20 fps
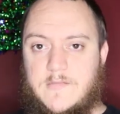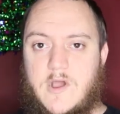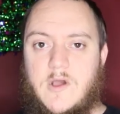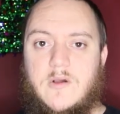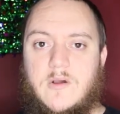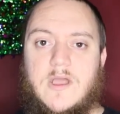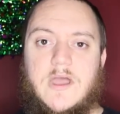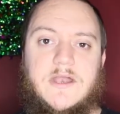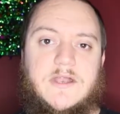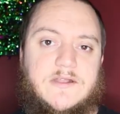
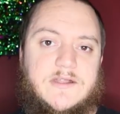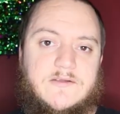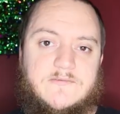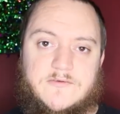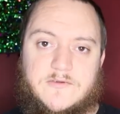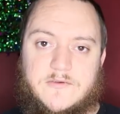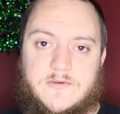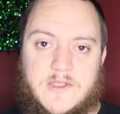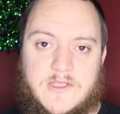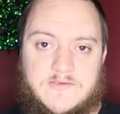all kind of
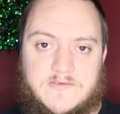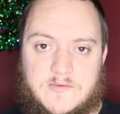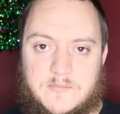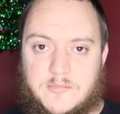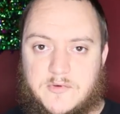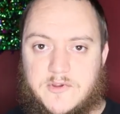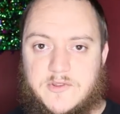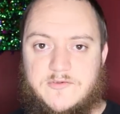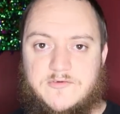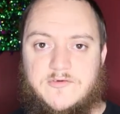different crazy
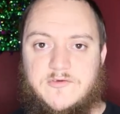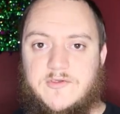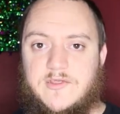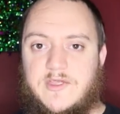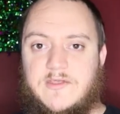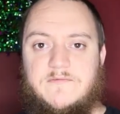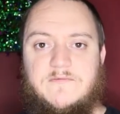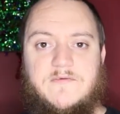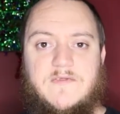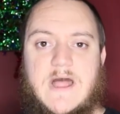prints, you can
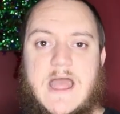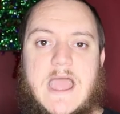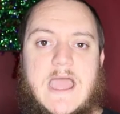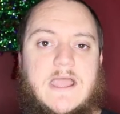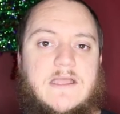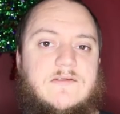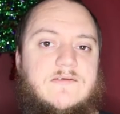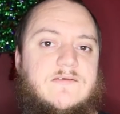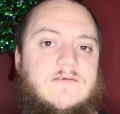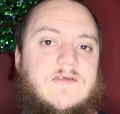get
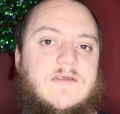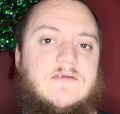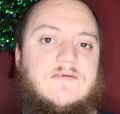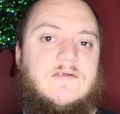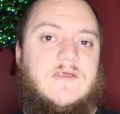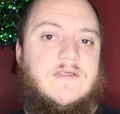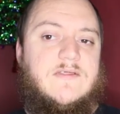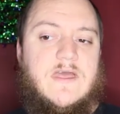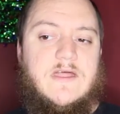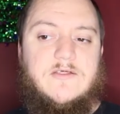flags and
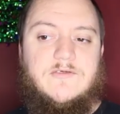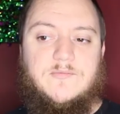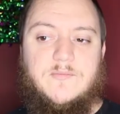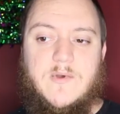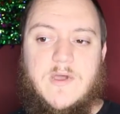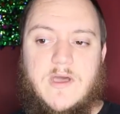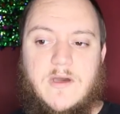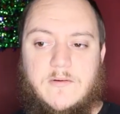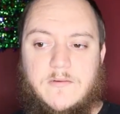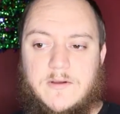things like that
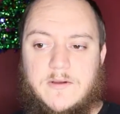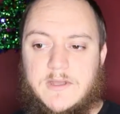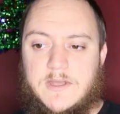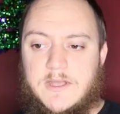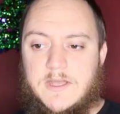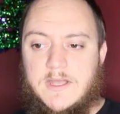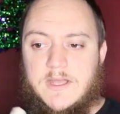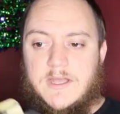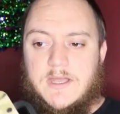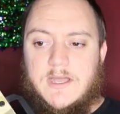as well.
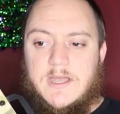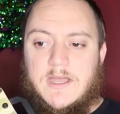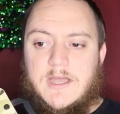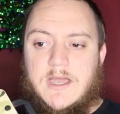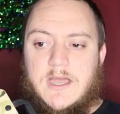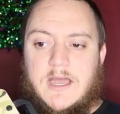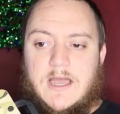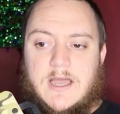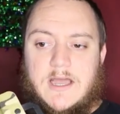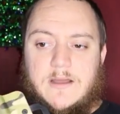
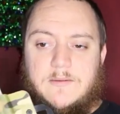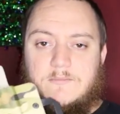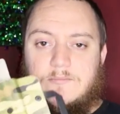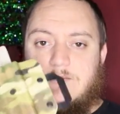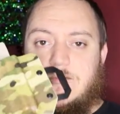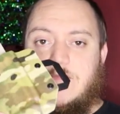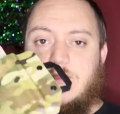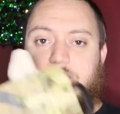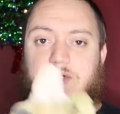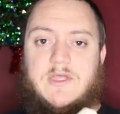You
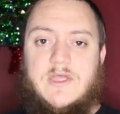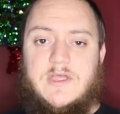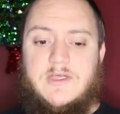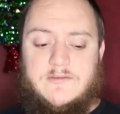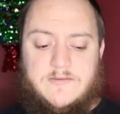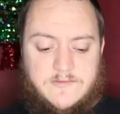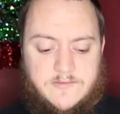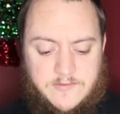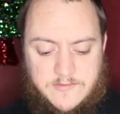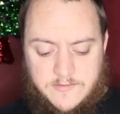can
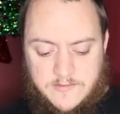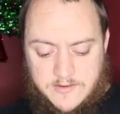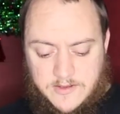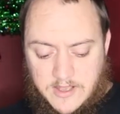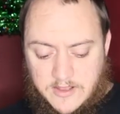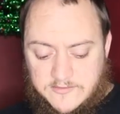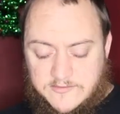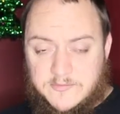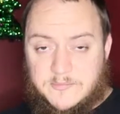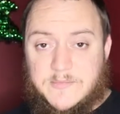get
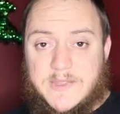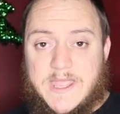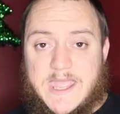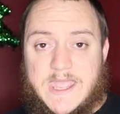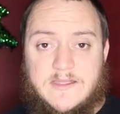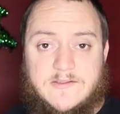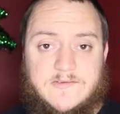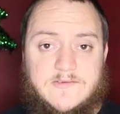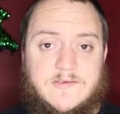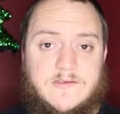custom
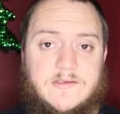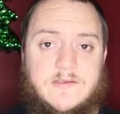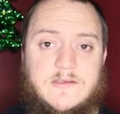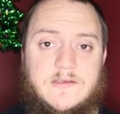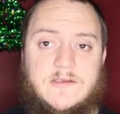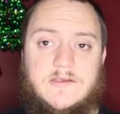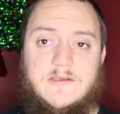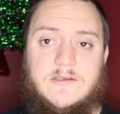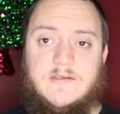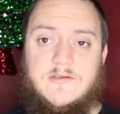cants,
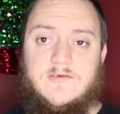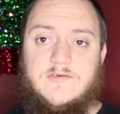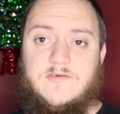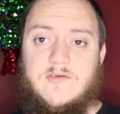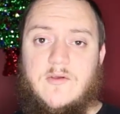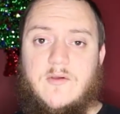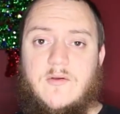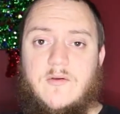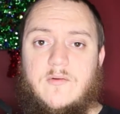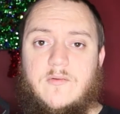
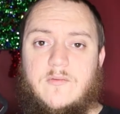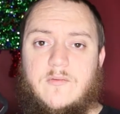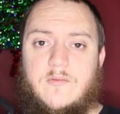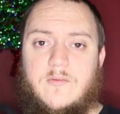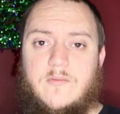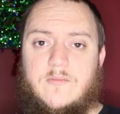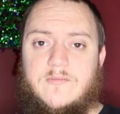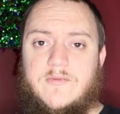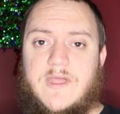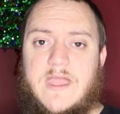
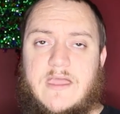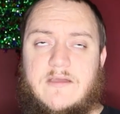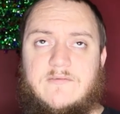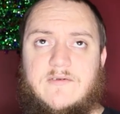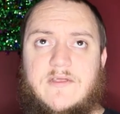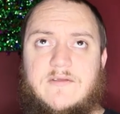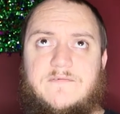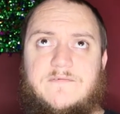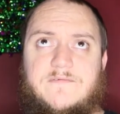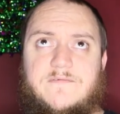so they have
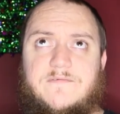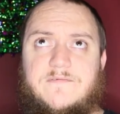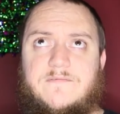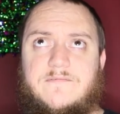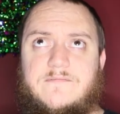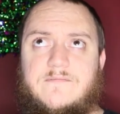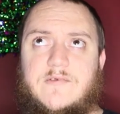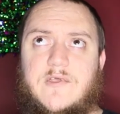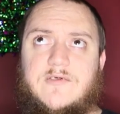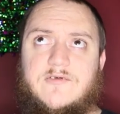a
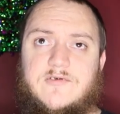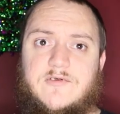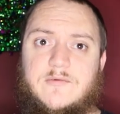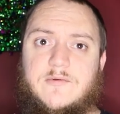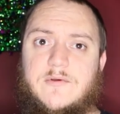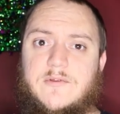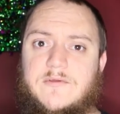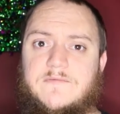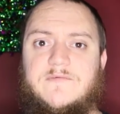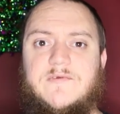
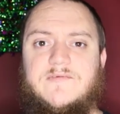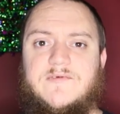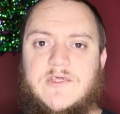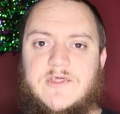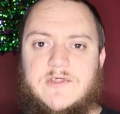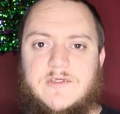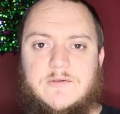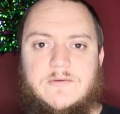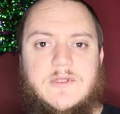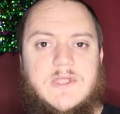0 and a
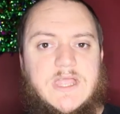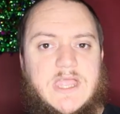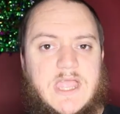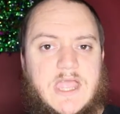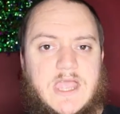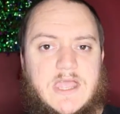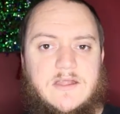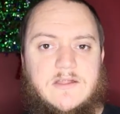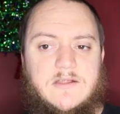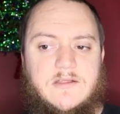15 degree
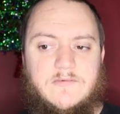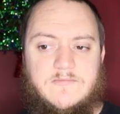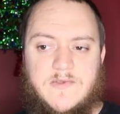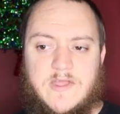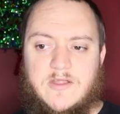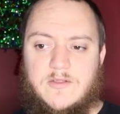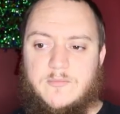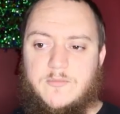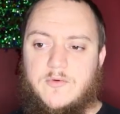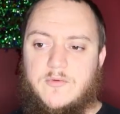cant
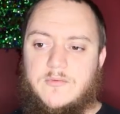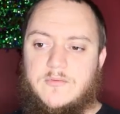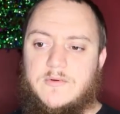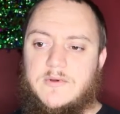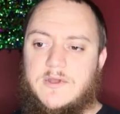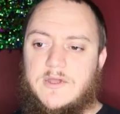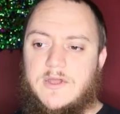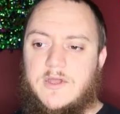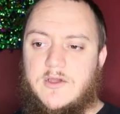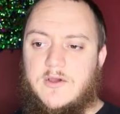available
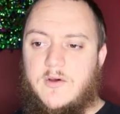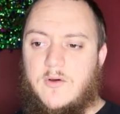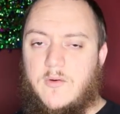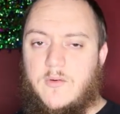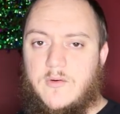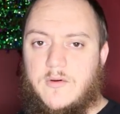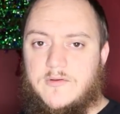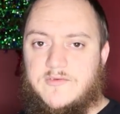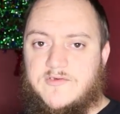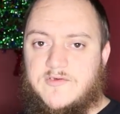
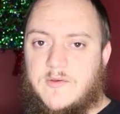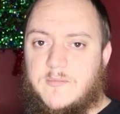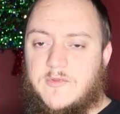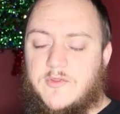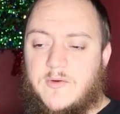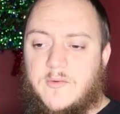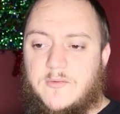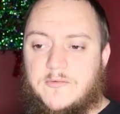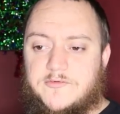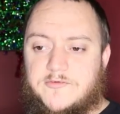on some
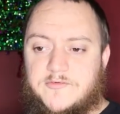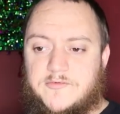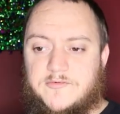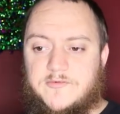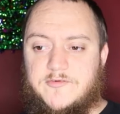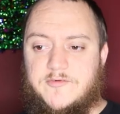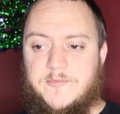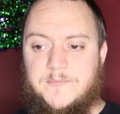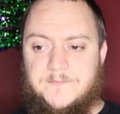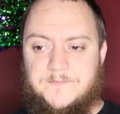of the
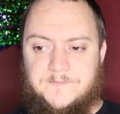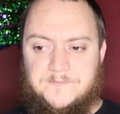holsters.